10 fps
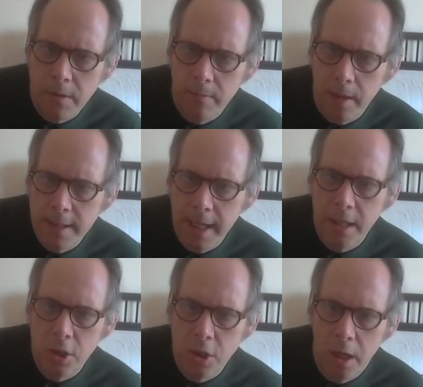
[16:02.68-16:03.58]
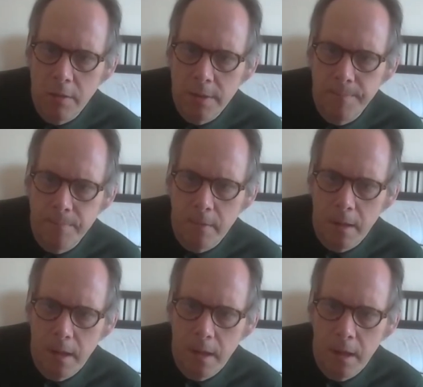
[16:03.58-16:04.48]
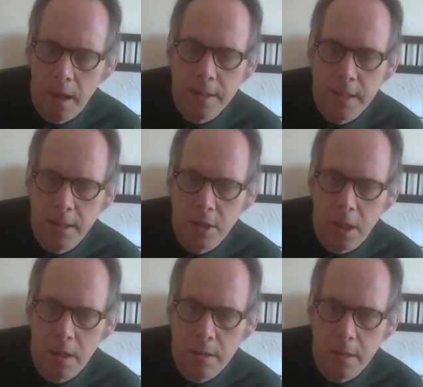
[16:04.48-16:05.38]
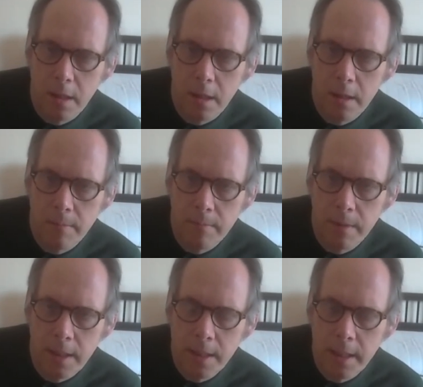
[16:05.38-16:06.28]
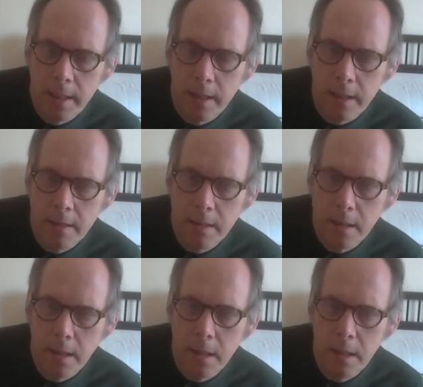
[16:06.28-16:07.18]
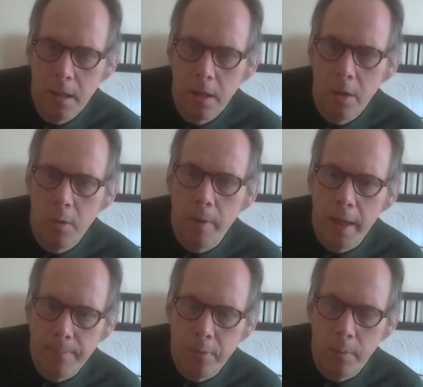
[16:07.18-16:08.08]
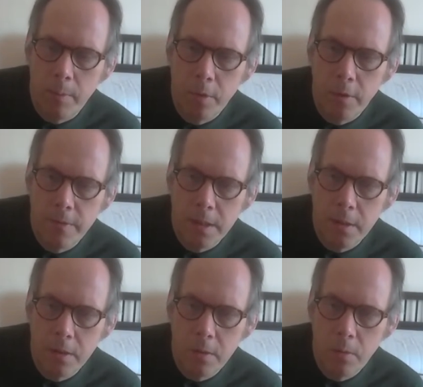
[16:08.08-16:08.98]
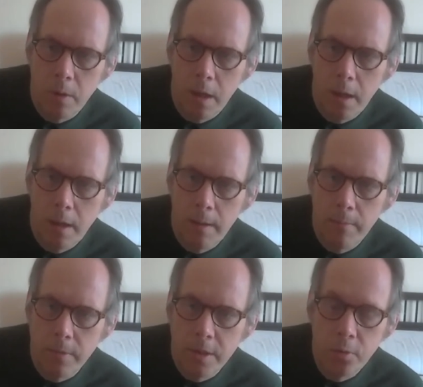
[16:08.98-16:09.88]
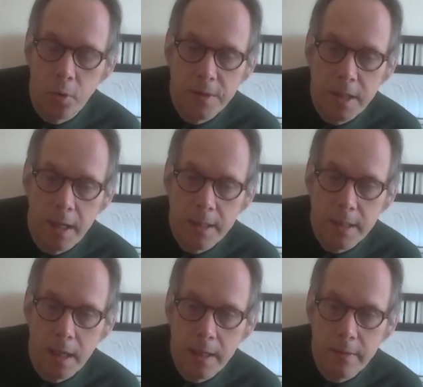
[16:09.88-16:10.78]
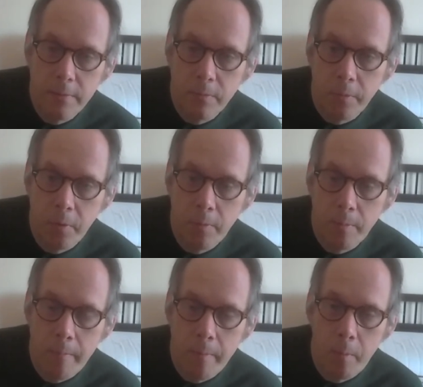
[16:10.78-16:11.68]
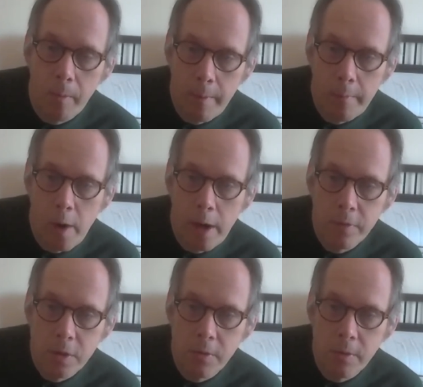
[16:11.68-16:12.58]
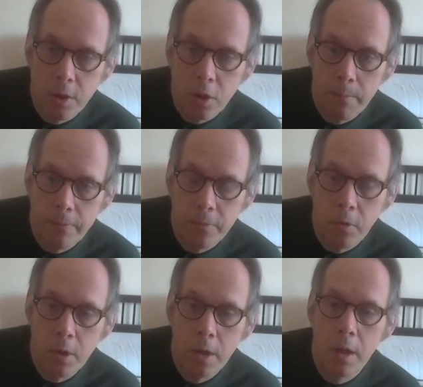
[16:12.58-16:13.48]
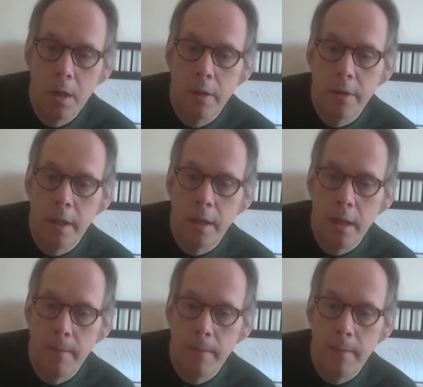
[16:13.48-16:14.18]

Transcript: my second child, our second child, Edie. And by that point, we moved to North Tyneside. For my wife was doing a job for the